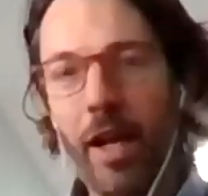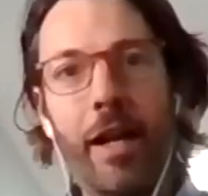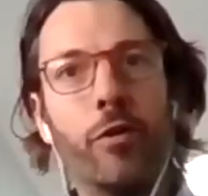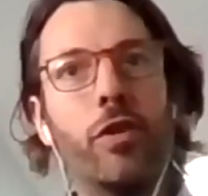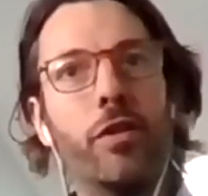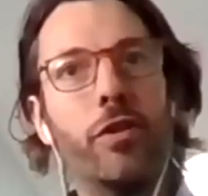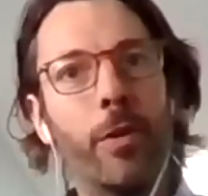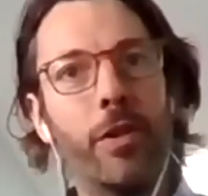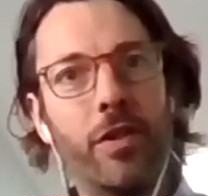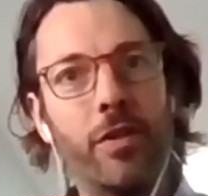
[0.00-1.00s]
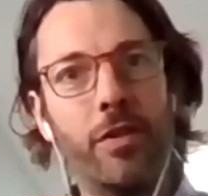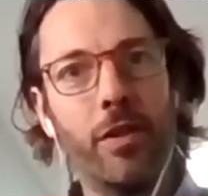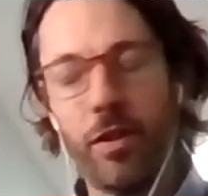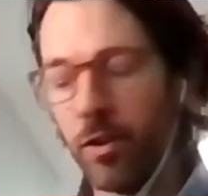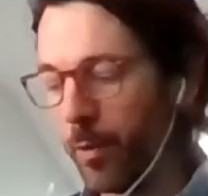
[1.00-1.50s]
I know Thomas
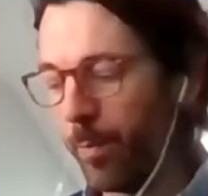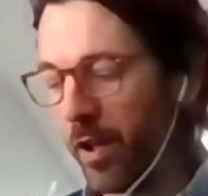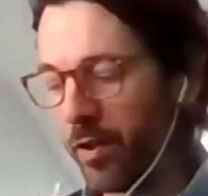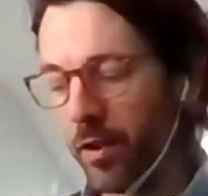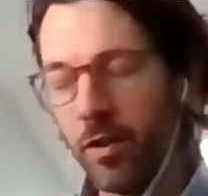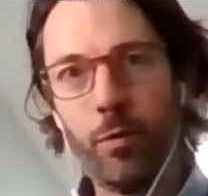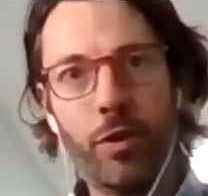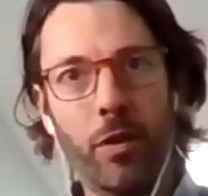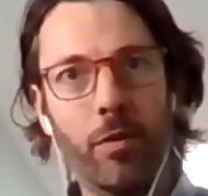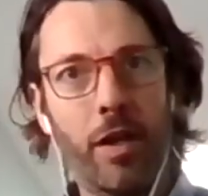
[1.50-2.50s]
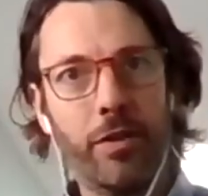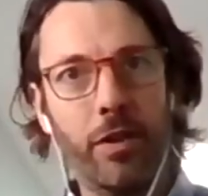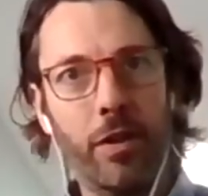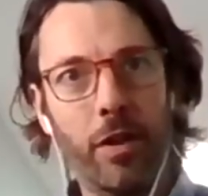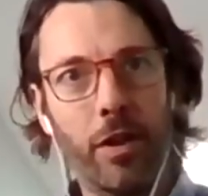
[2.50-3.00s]
Burston has also asked a
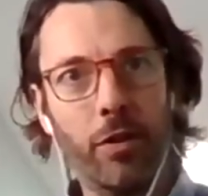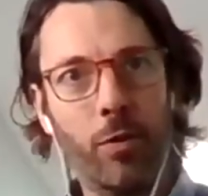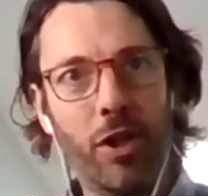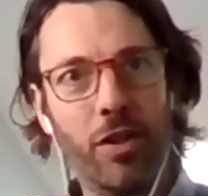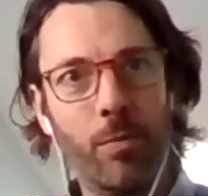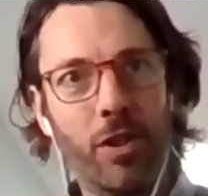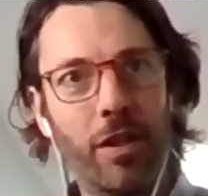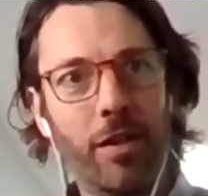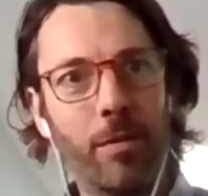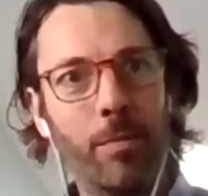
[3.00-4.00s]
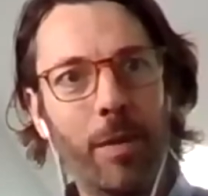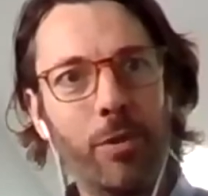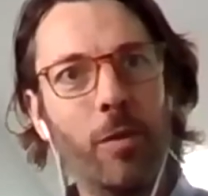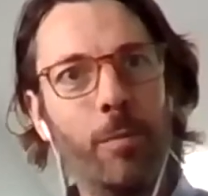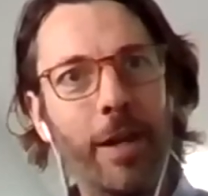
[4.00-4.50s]
good question, which perhaps
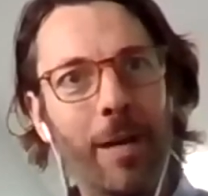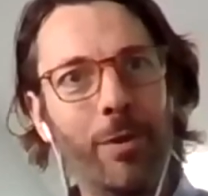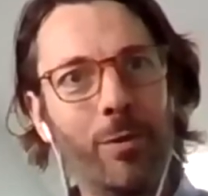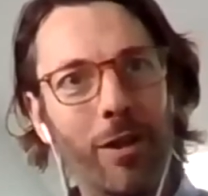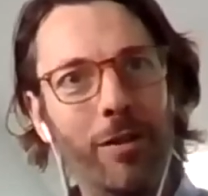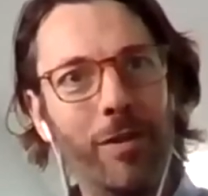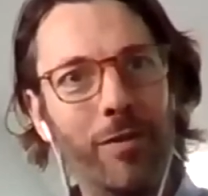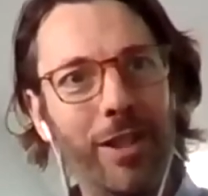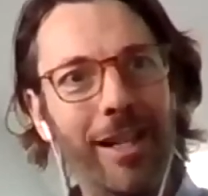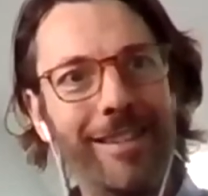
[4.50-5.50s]
you could pick up as well if you've seen it.